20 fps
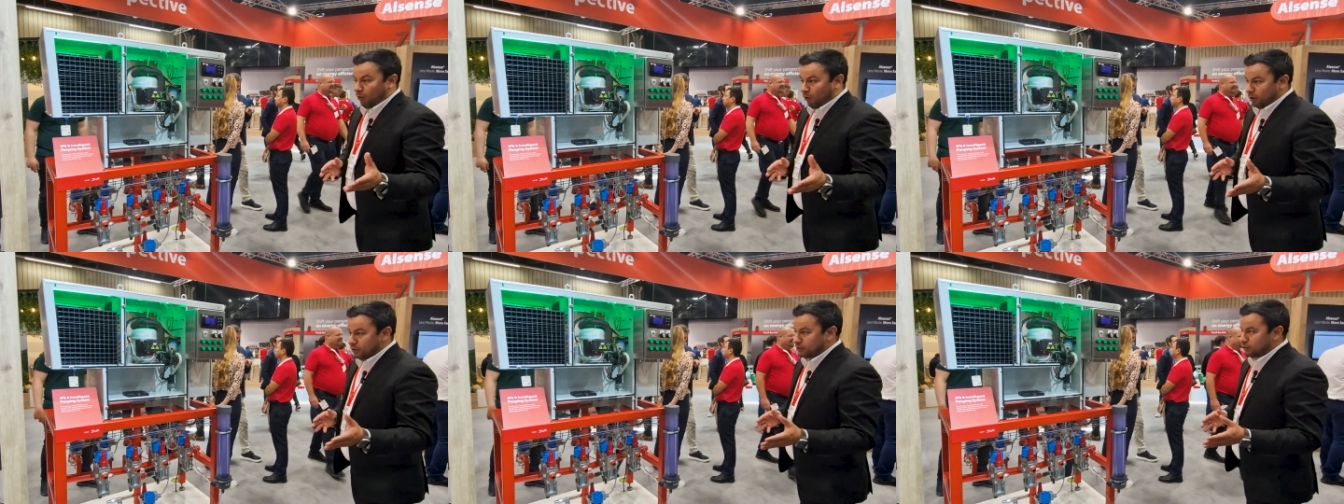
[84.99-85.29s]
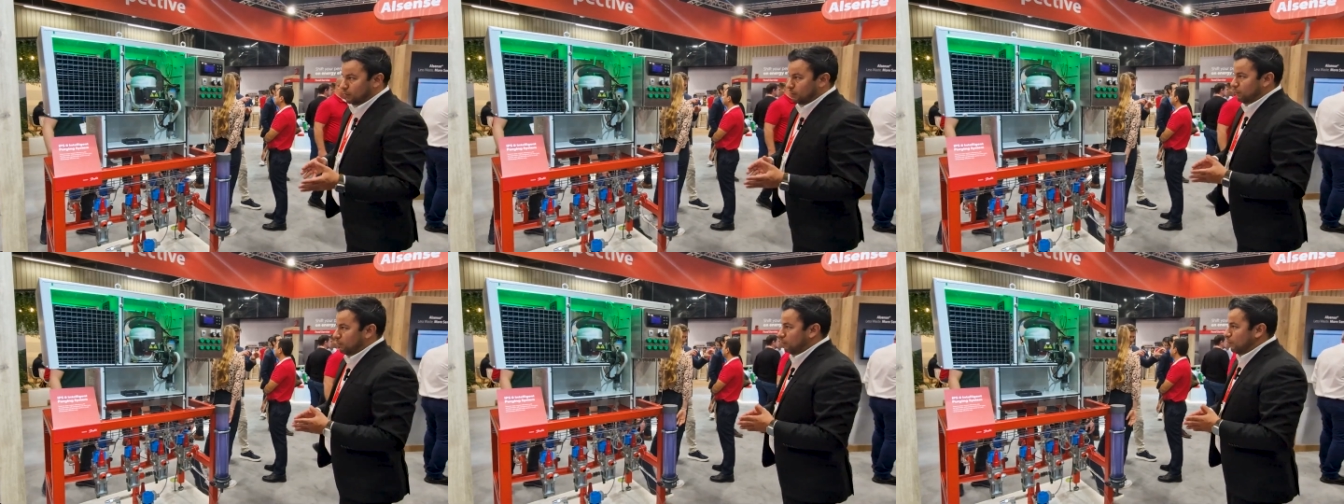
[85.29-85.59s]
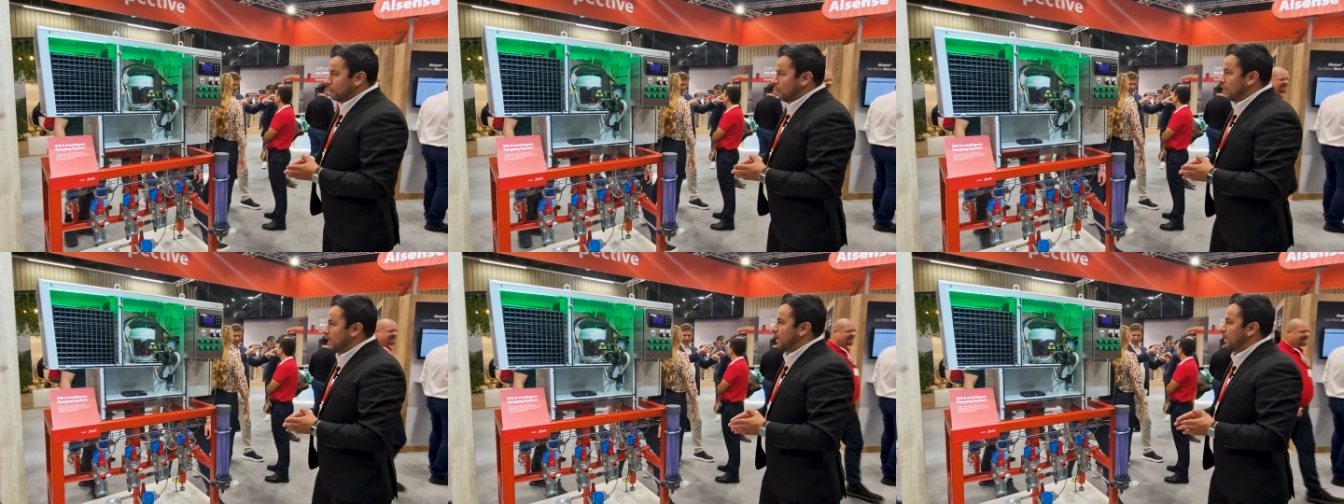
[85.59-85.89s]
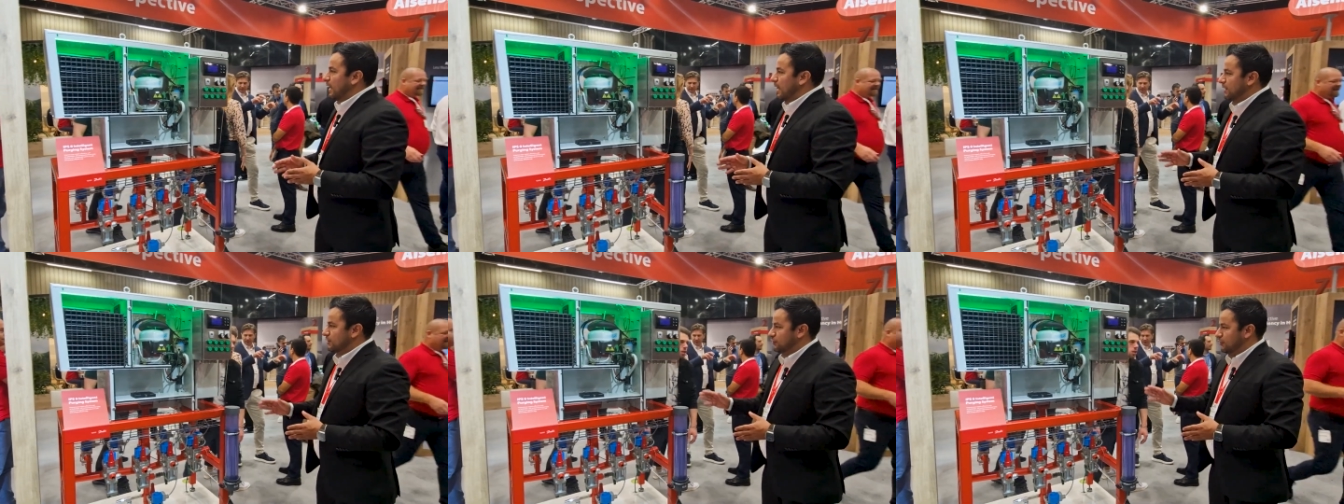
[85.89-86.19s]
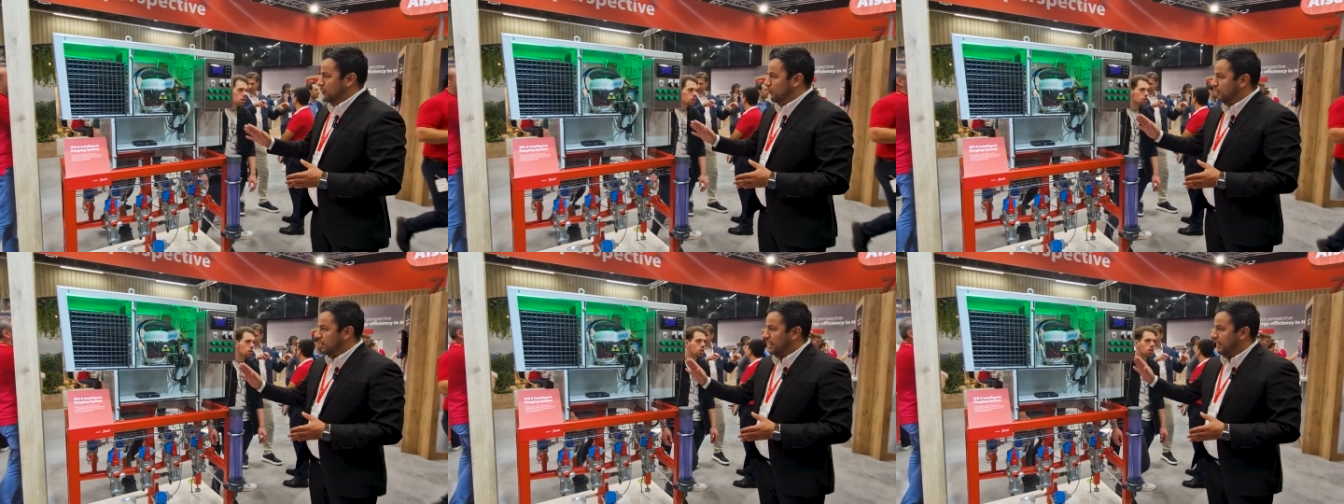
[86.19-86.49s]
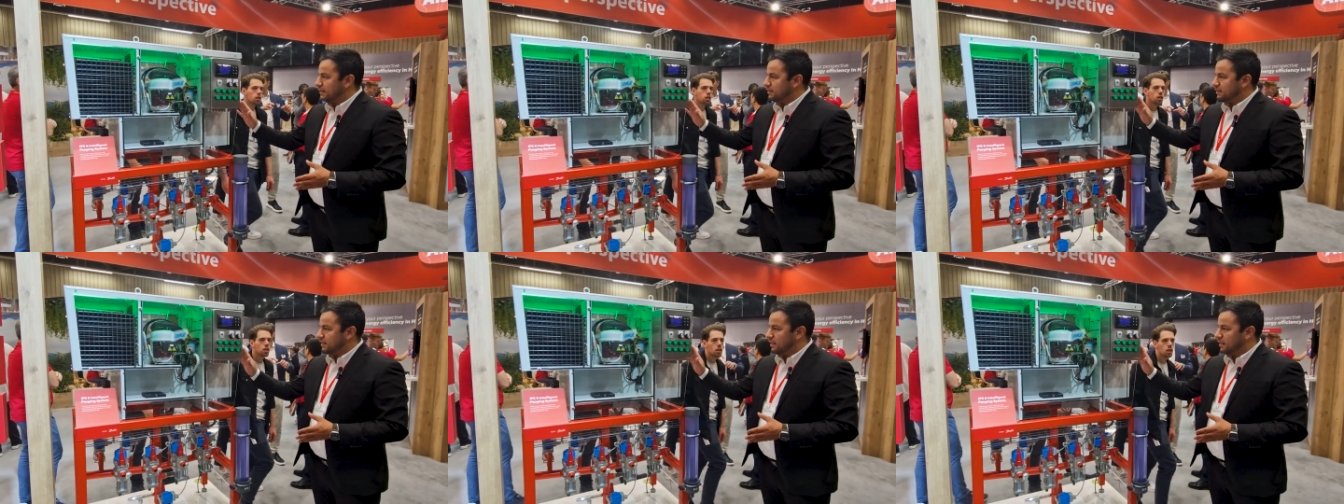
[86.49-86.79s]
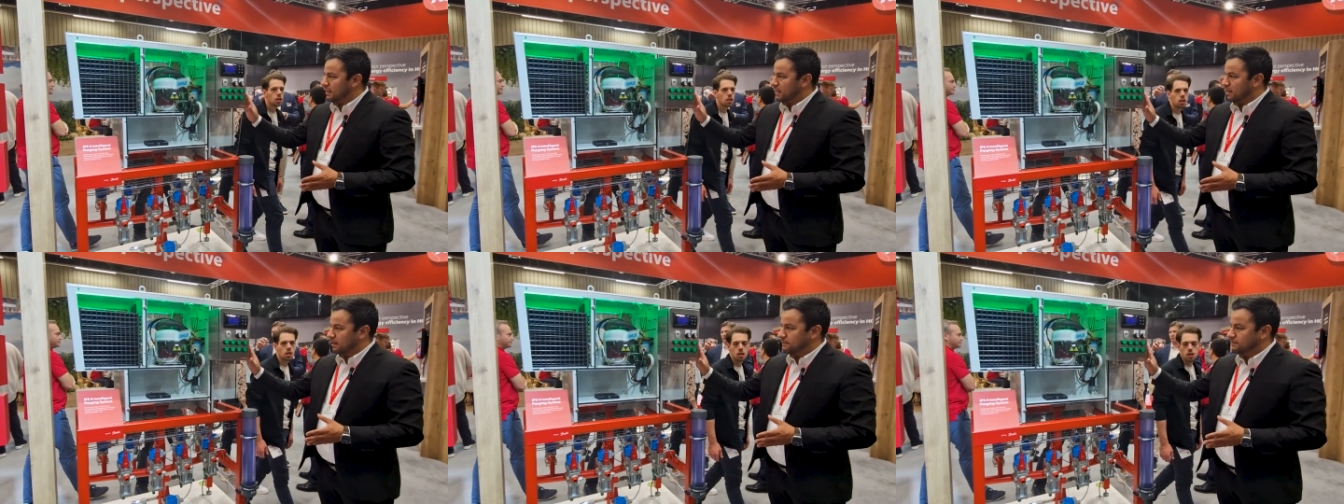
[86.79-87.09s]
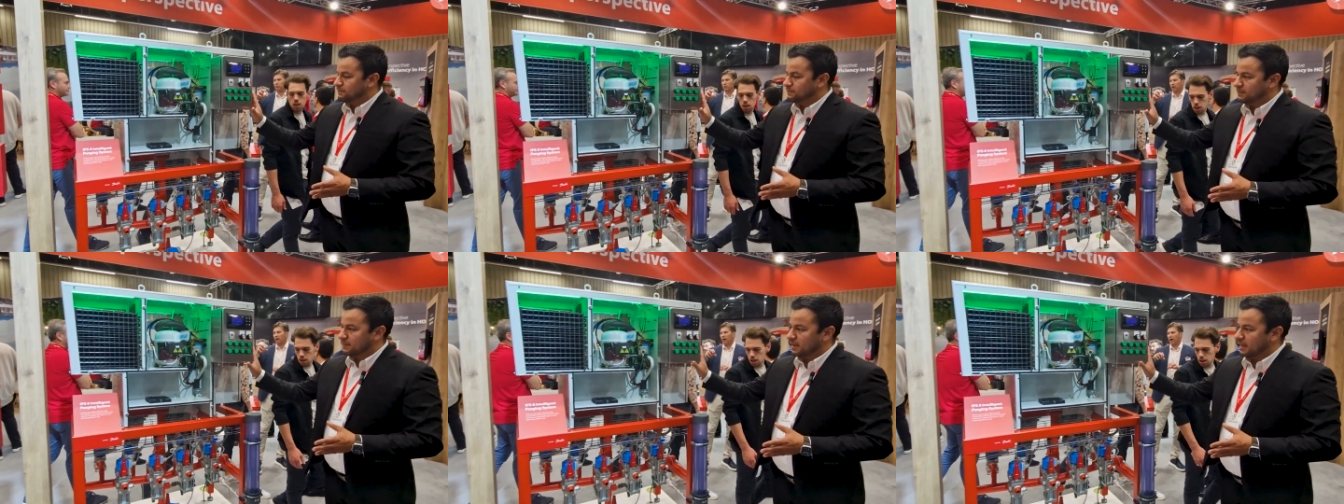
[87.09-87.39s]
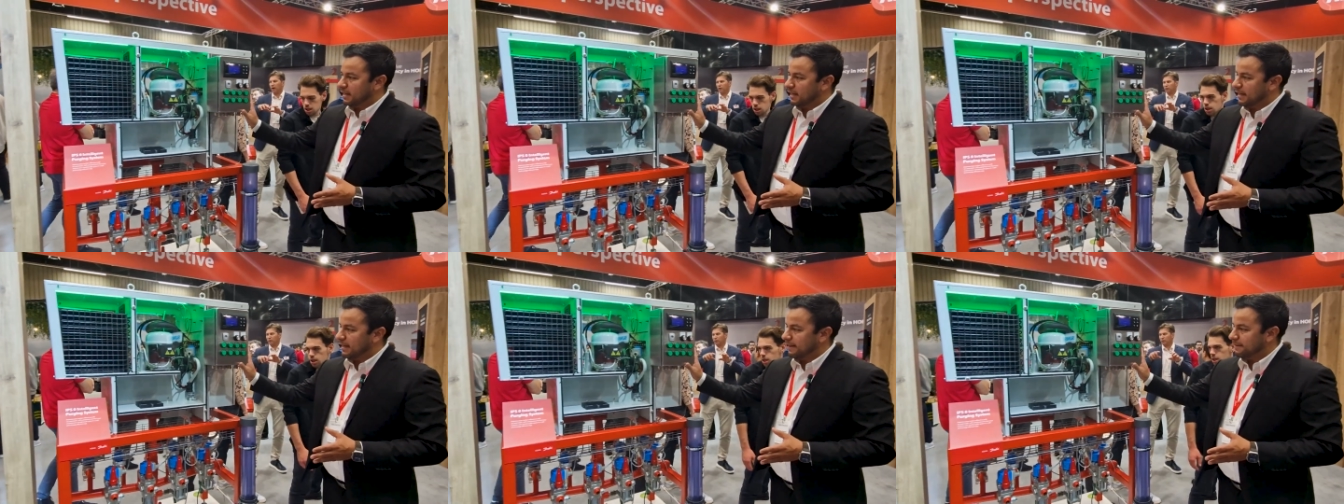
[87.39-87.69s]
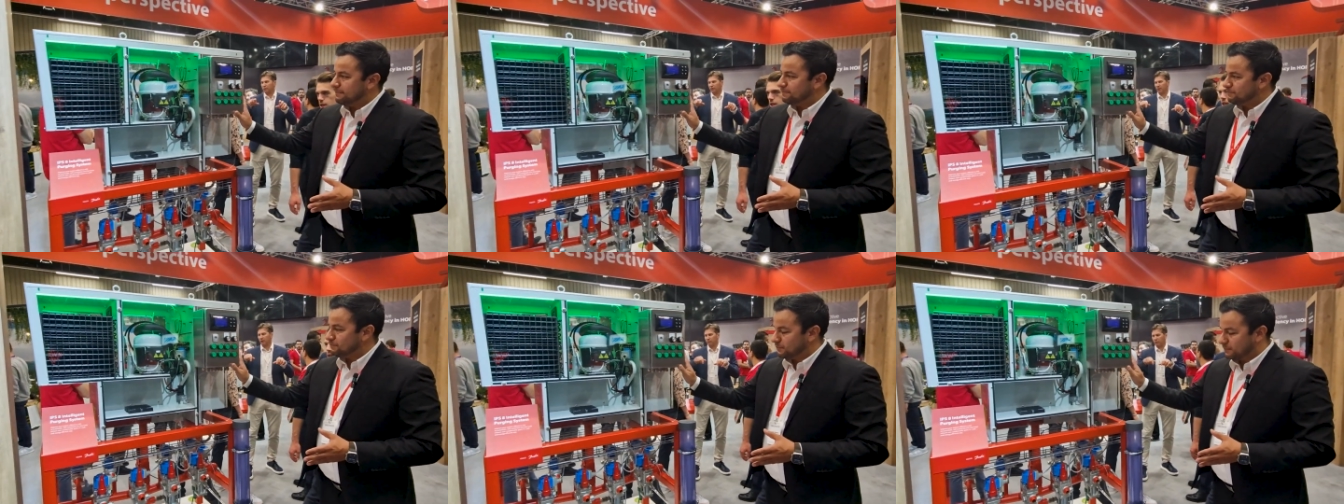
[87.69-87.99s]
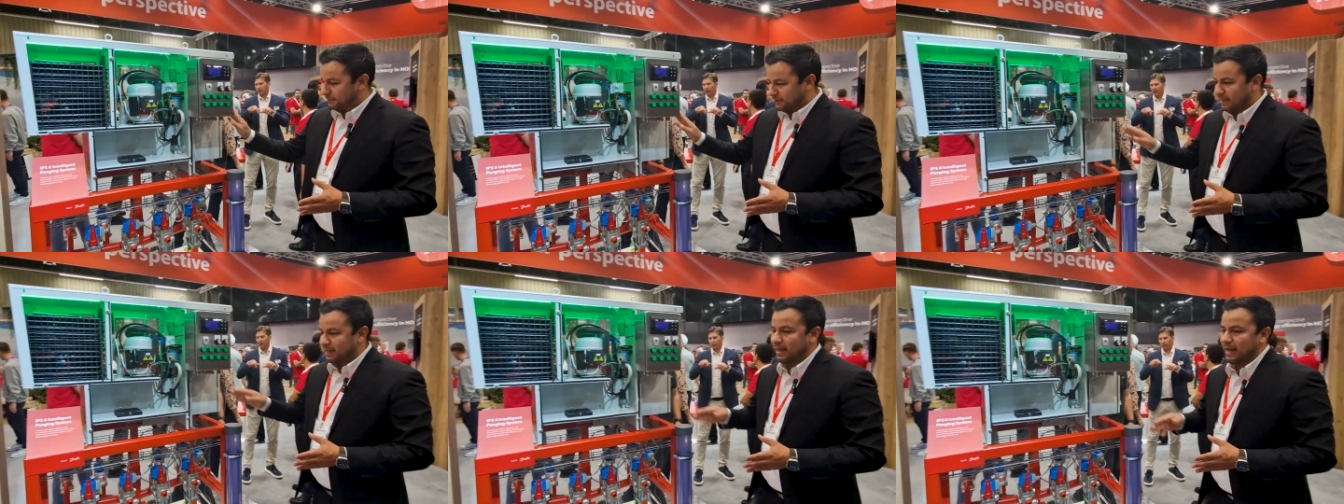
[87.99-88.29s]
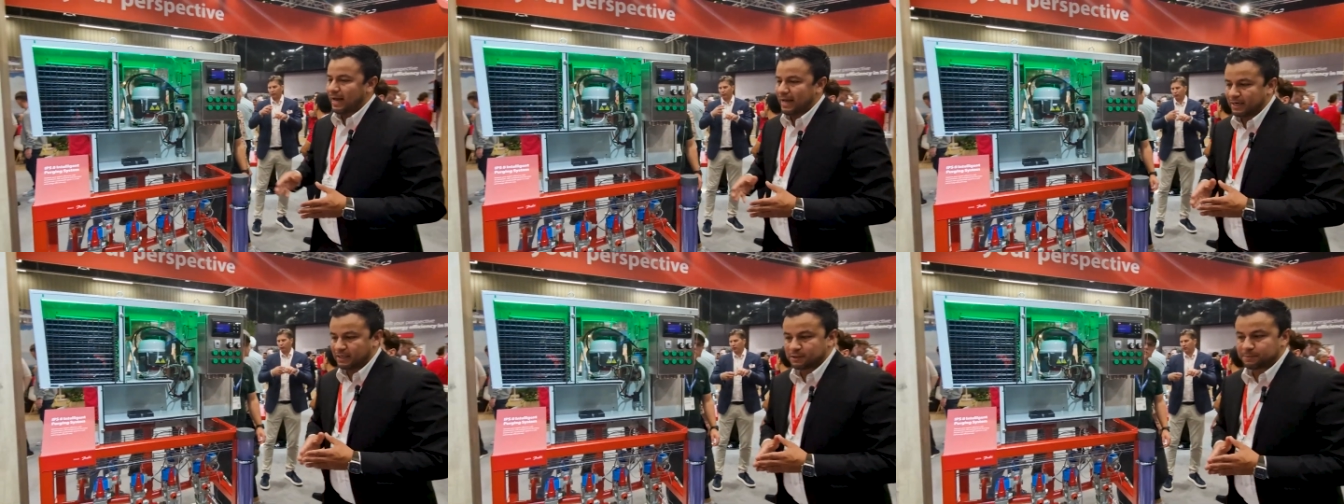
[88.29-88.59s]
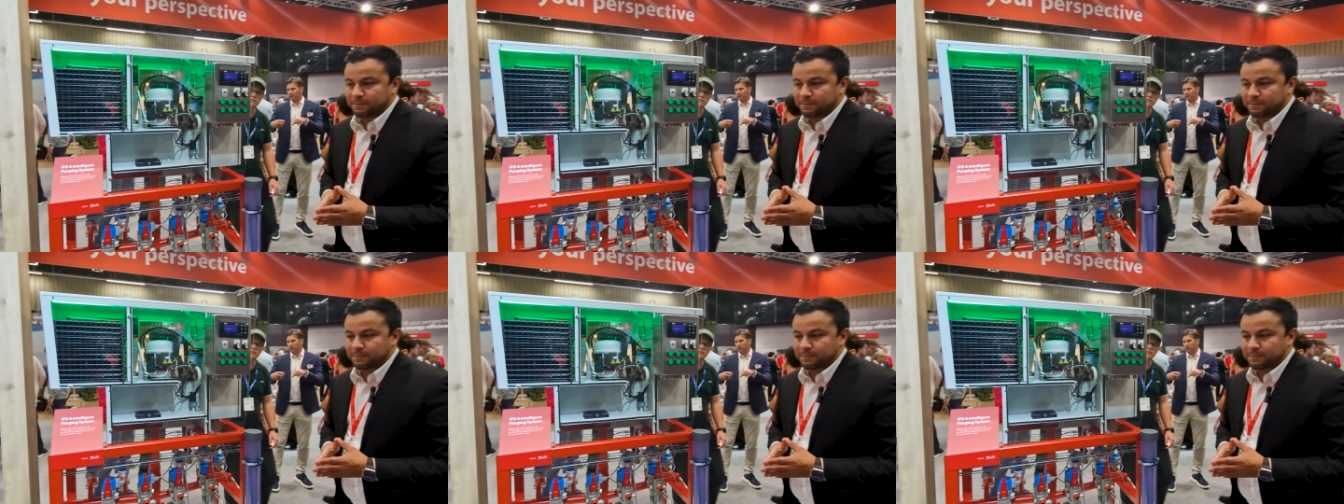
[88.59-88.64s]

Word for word: Also, we are showcasing here an